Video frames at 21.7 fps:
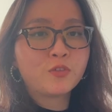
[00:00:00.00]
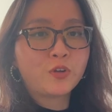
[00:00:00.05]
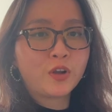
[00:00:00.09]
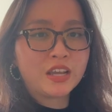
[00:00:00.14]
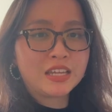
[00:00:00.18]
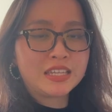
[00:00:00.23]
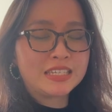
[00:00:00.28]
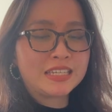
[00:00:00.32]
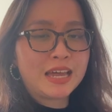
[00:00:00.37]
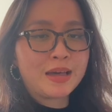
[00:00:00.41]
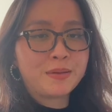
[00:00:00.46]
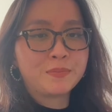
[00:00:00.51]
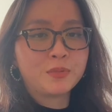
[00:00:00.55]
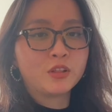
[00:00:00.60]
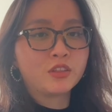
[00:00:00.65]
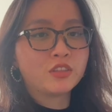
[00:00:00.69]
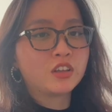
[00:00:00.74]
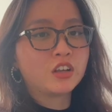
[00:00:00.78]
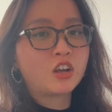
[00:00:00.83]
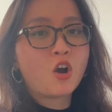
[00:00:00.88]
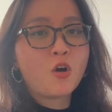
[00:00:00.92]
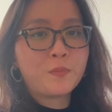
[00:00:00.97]
for example,
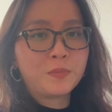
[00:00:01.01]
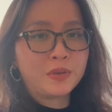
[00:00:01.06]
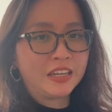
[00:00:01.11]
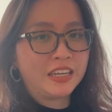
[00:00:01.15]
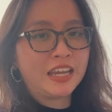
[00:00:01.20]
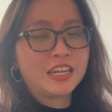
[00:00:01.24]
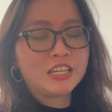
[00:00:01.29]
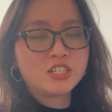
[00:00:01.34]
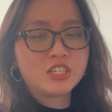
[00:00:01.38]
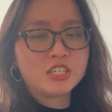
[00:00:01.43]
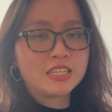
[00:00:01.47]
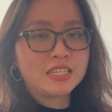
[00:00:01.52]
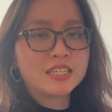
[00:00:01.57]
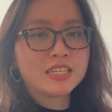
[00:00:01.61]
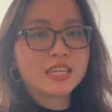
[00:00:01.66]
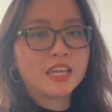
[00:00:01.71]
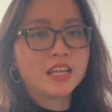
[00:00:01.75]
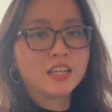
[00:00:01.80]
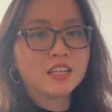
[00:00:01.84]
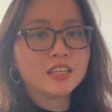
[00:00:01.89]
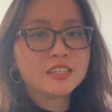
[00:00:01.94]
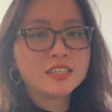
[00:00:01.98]
the communication
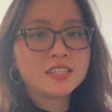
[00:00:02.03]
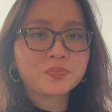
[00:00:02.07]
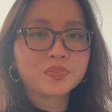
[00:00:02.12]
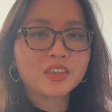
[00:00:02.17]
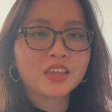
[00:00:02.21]
skills.